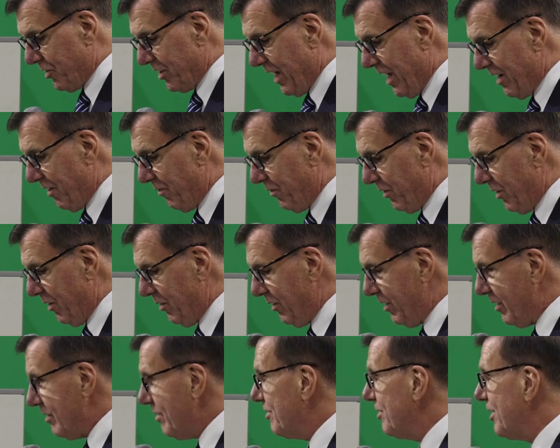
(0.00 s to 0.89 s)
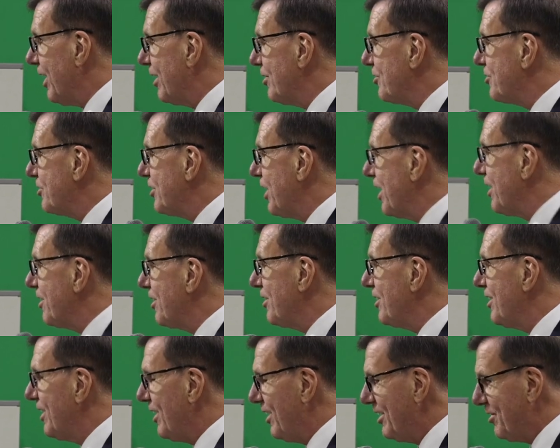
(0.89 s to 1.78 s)
again a few years later.
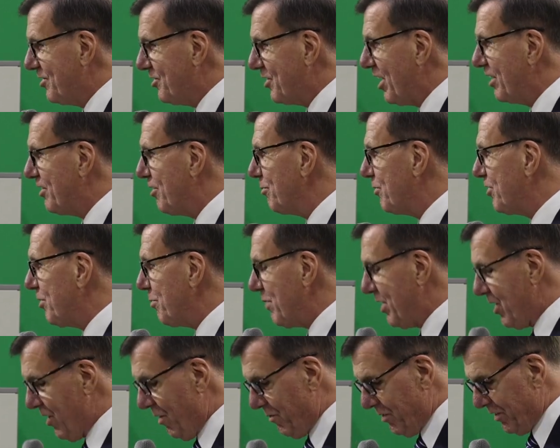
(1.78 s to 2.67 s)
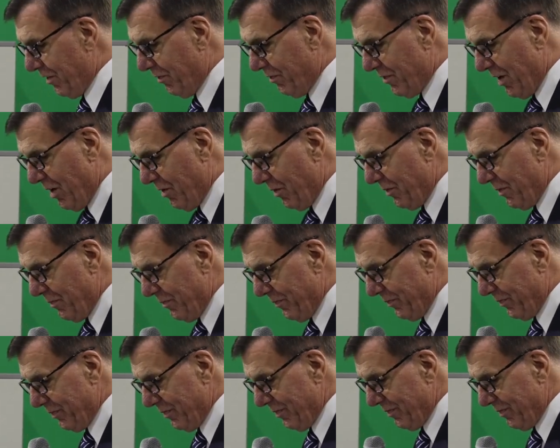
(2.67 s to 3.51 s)
He said them to me over the phone